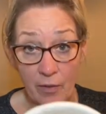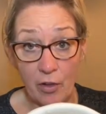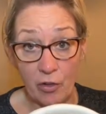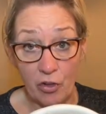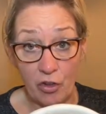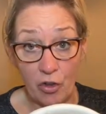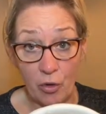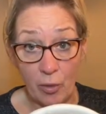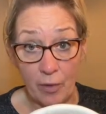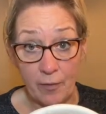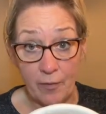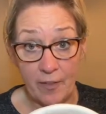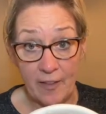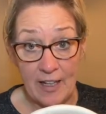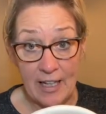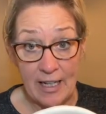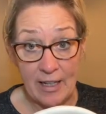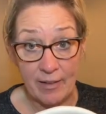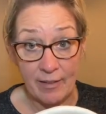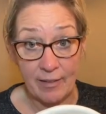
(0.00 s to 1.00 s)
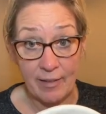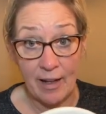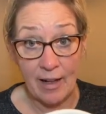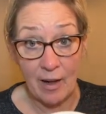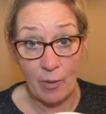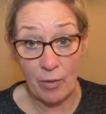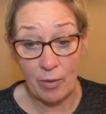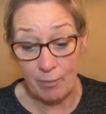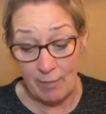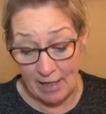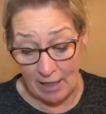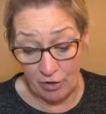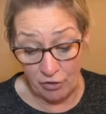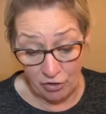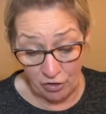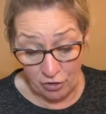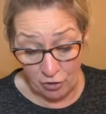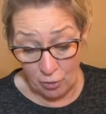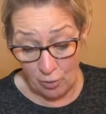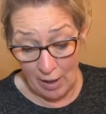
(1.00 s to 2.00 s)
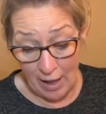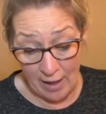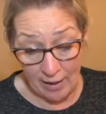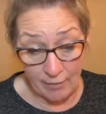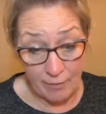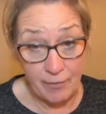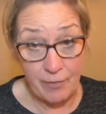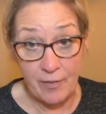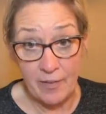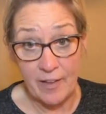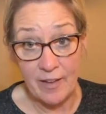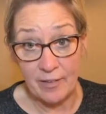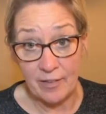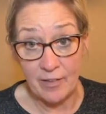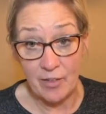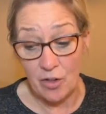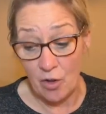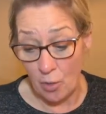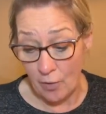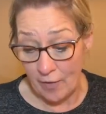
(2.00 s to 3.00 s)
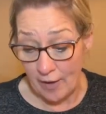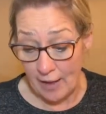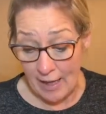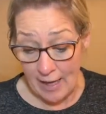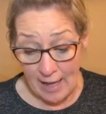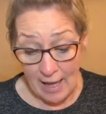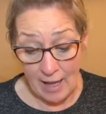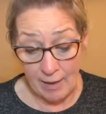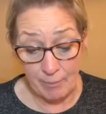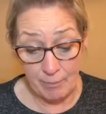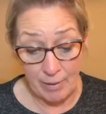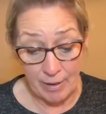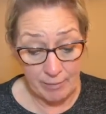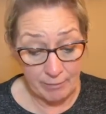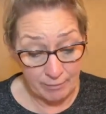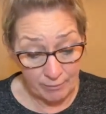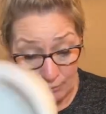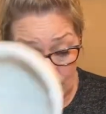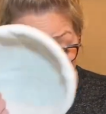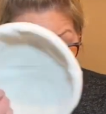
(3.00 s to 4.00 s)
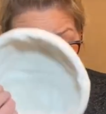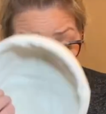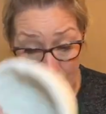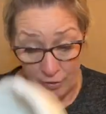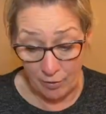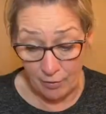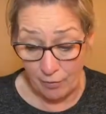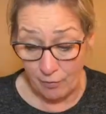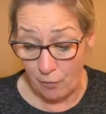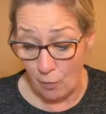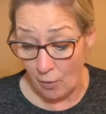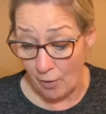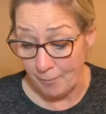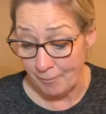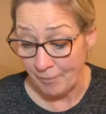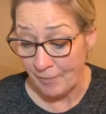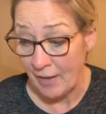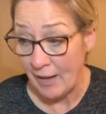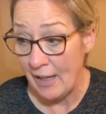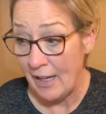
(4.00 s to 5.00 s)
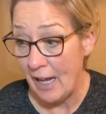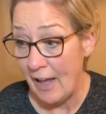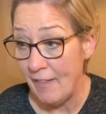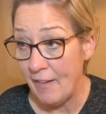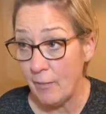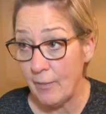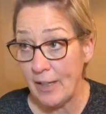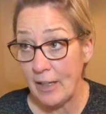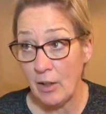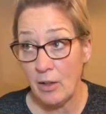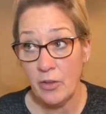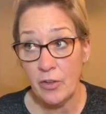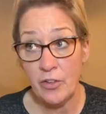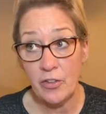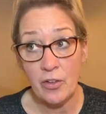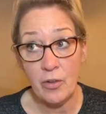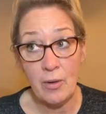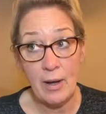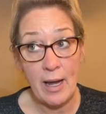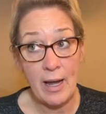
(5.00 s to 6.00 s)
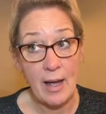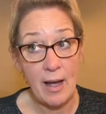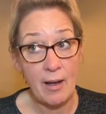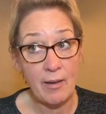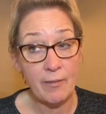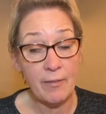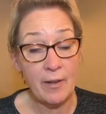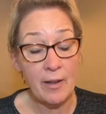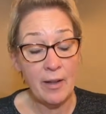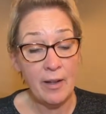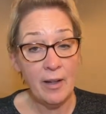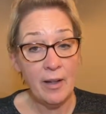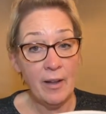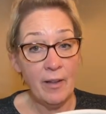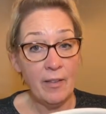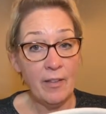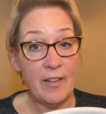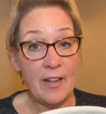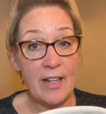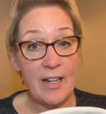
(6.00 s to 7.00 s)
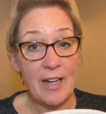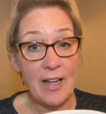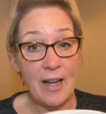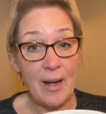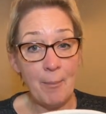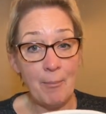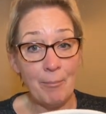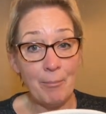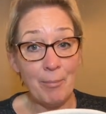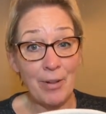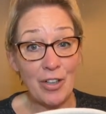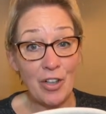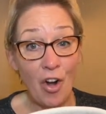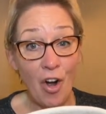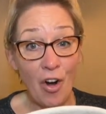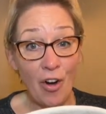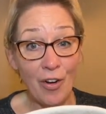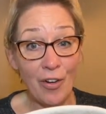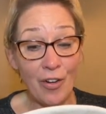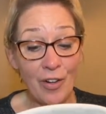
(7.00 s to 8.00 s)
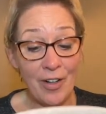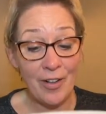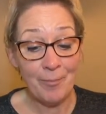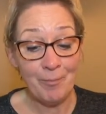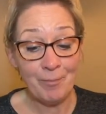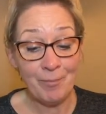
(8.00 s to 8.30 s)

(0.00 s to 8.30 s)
2 of these, and I would make 2 out of this dough that I had, but we're gonna do the 4. And then we also have the batard,